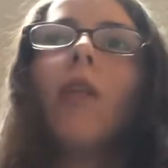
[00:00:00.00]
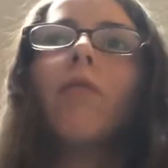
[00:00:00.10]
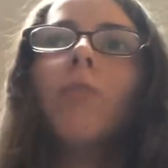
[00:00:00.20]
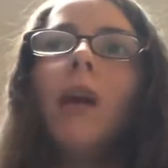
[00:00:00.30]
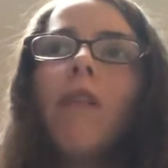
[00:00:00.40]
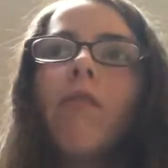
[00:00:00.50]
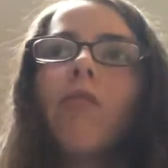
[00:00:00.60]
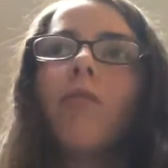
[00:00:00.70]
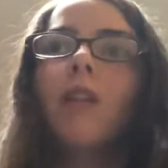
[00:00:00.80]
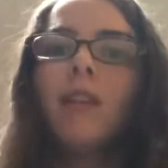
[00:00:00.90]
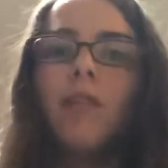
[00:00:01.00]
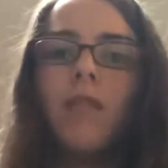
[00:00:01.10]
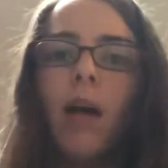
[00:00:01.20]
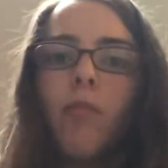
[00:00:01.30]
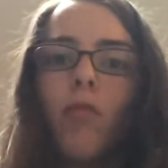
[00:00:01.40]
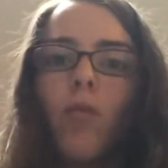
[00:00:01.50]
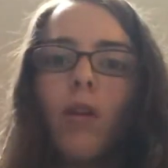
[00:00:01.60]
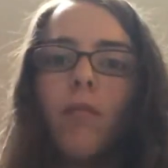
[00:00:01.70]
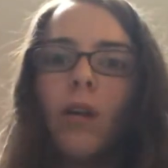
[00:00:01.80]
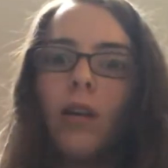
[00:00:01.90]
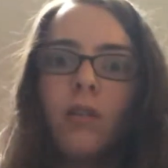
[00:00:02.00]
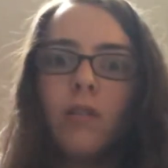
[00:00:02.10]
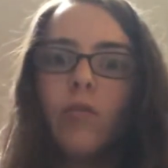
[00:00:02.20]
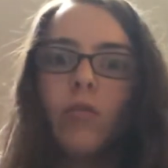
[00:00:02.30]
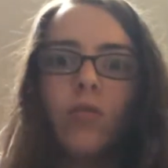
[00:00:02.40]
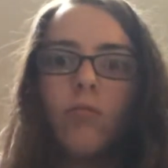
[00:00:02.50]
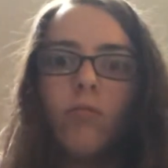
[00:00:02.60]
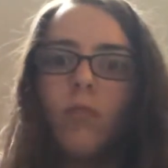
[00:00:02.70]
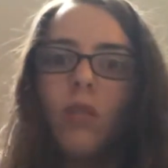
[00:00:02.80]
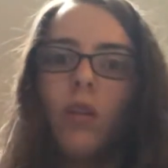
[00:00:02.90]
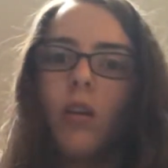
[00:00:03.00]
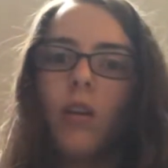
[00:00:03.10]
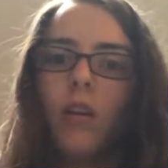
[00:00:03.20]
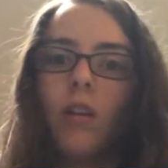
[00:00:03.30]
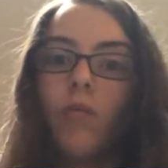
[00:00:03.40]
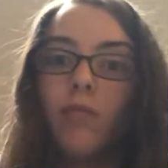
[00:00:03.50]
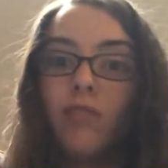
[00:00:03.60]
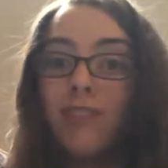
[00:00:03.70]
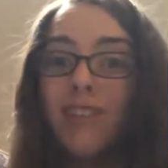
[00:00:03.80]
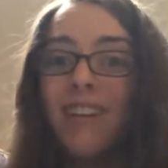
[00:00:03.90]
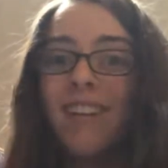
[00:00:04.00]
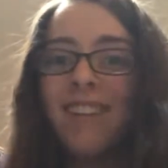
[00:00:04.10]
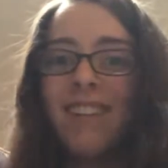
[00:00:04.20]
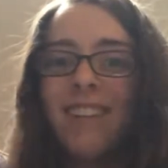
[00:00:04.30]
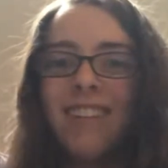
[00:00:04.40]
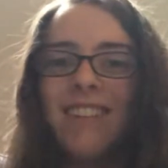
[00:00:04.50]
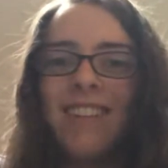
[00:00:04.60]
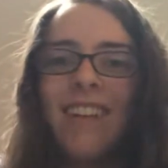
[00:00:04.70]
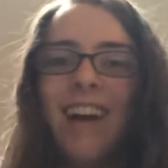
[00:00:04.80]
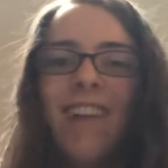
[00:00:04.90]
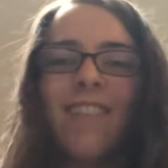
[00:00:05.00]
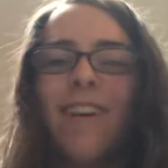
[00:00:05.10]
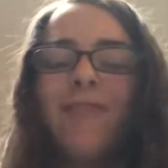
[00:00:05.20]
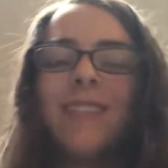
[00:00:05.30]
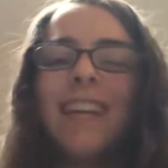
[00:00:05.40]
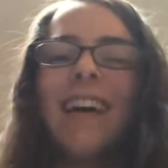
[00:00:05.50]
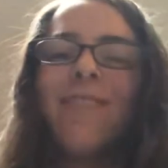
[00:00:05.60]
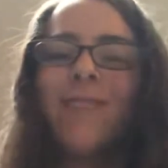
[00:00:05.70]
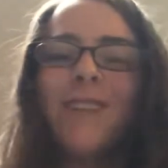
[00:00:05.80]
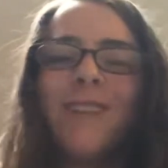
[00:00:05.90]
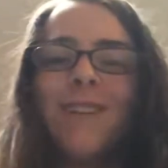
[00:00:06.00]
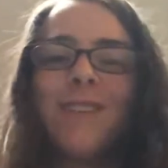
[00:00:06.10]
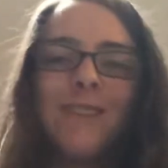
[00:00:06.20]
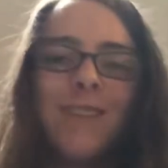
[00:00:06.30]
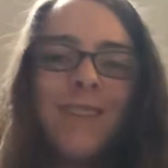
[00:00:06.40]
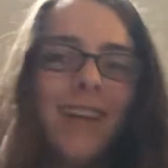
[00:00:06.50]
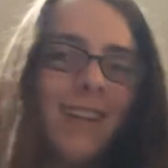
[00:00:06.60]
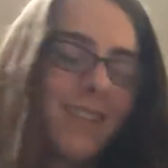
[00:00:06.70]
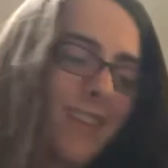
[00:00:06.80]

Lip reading: of behaviors, we did stop recording because there was just, I don't know, I wish I had a video to show you guys.